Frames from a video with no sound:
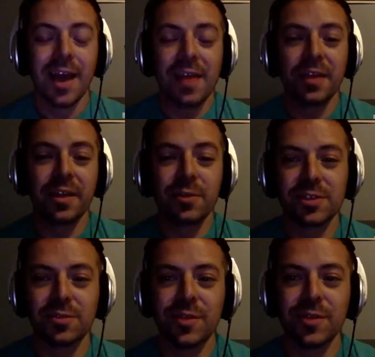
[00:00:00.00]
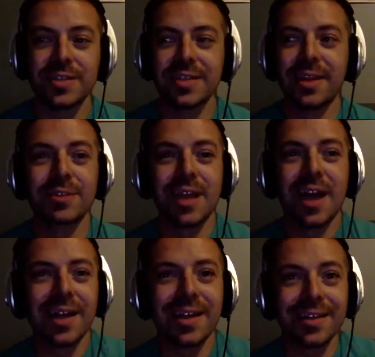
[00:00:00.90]
I think there was a reason that it was
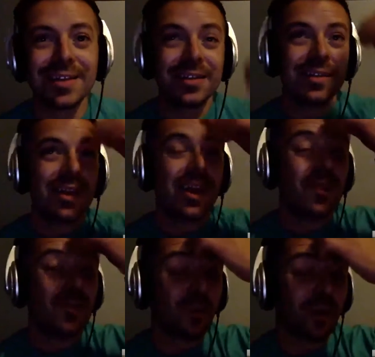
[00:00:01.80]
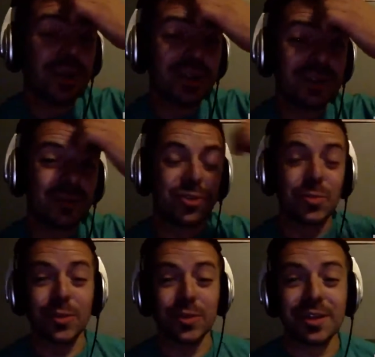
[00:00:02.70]
on in the mornings with
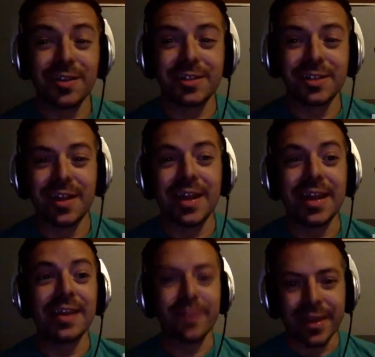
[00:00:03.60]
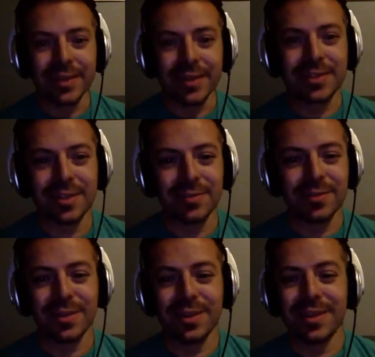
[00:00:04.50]
superstars, and in the evenings,
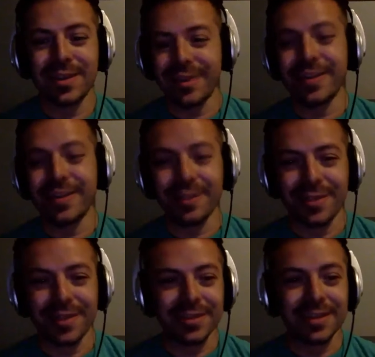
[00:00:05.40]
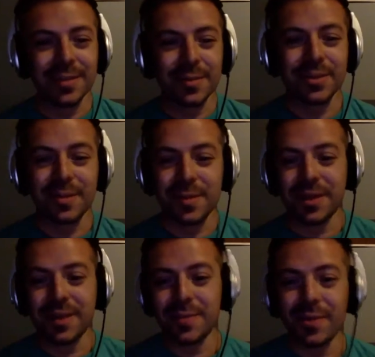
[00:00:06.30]
the WCW
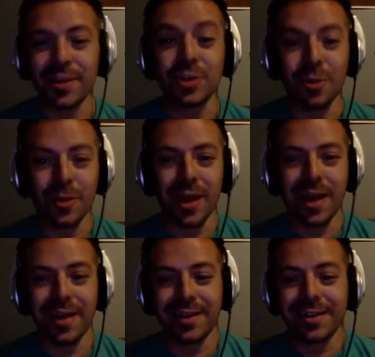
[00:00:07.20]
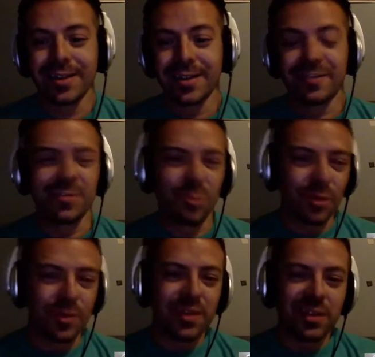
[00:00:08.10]
NWA show would air for
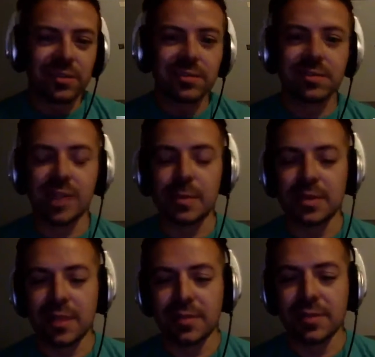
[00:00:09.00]
more of the adult type stuff.